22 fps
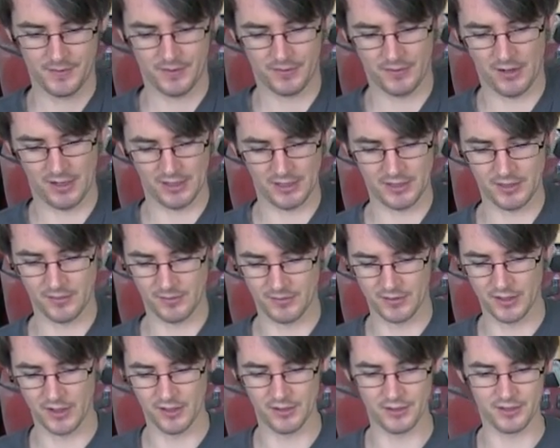Right,
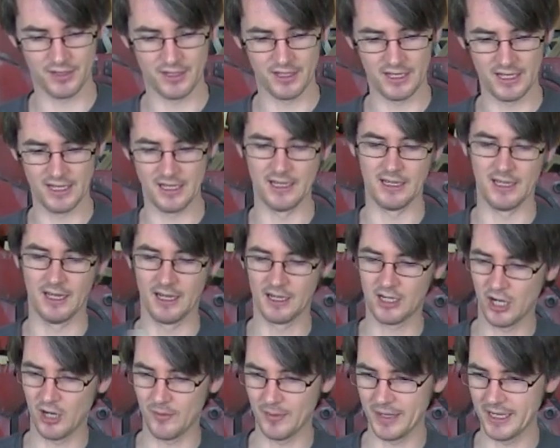we've got the
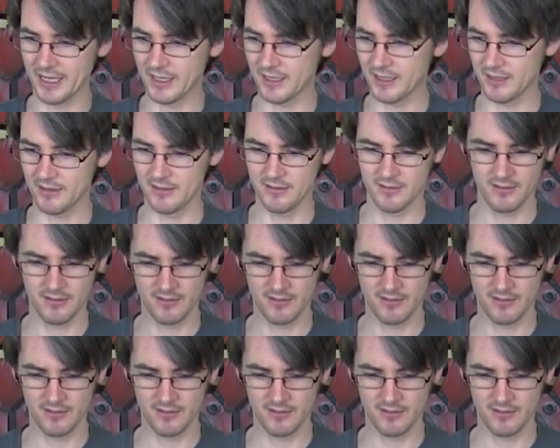comic,